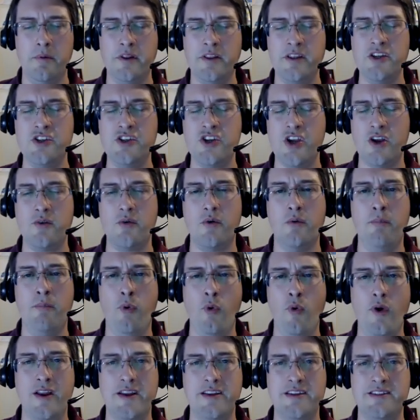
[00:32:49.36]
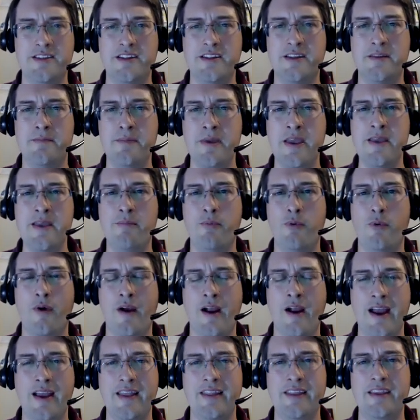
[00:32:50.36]
the general point is that the people were
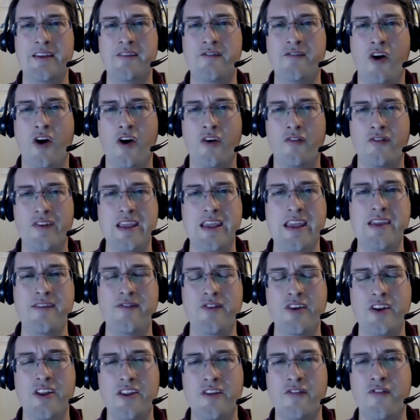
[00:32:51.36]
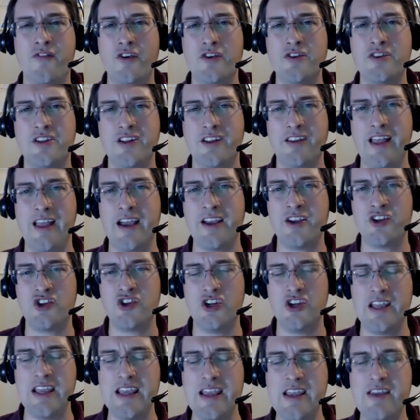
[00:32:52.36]
highly involved, even in the first
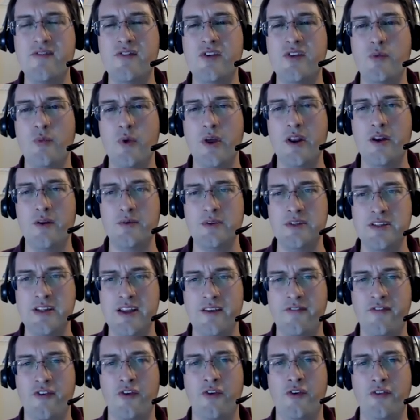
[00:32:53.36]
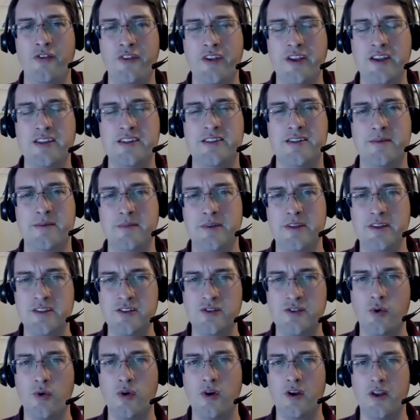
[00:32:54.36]
election, even when it was difficult to get some of
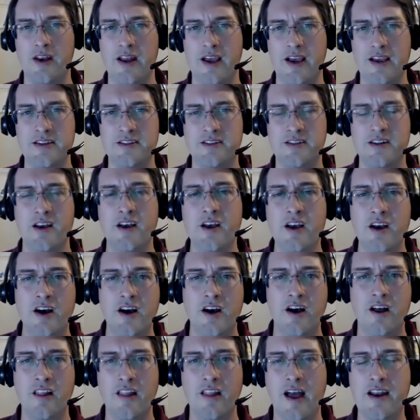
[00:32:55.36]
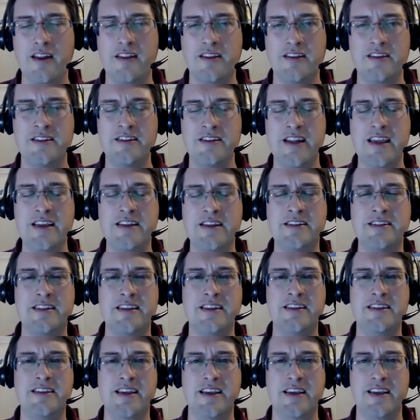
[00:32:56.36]
this organized. A lot of the states
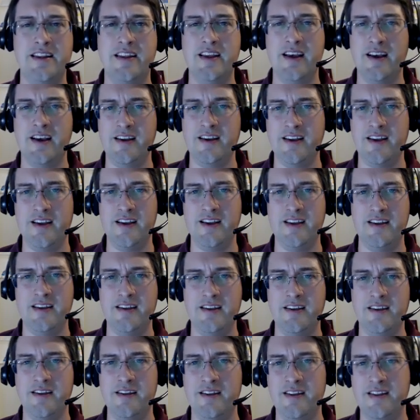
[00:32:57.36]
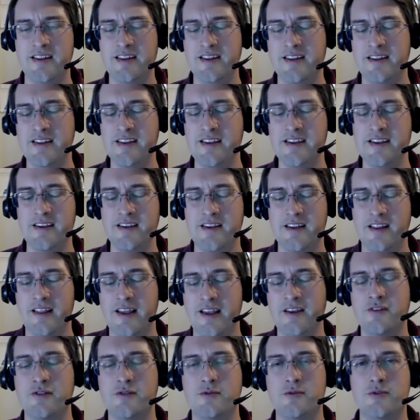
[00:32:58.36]
that that the
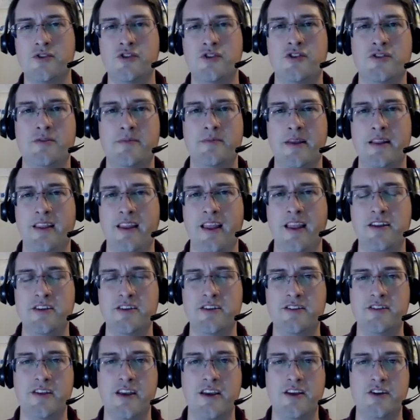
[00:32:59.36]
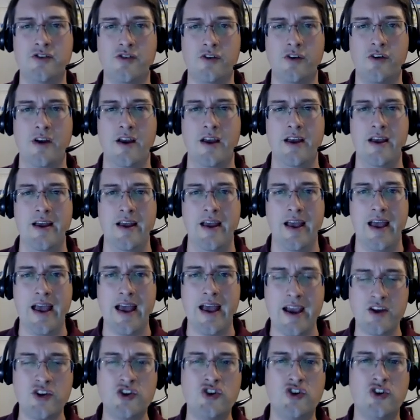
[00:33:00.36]
electors were chosen by the legislature
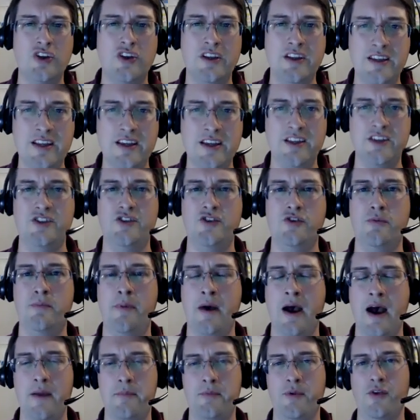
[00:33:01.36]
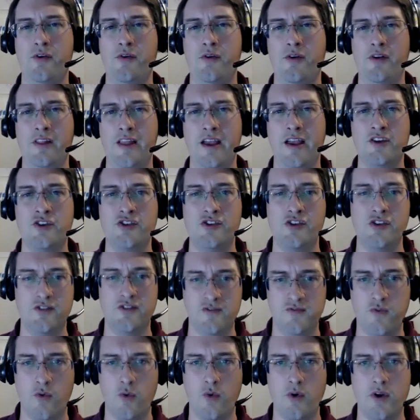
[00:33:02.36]
actually did do popular elections
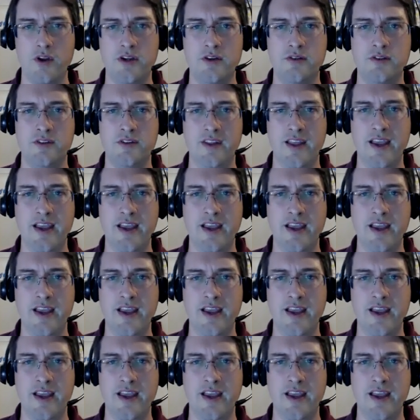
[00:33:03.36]
4 years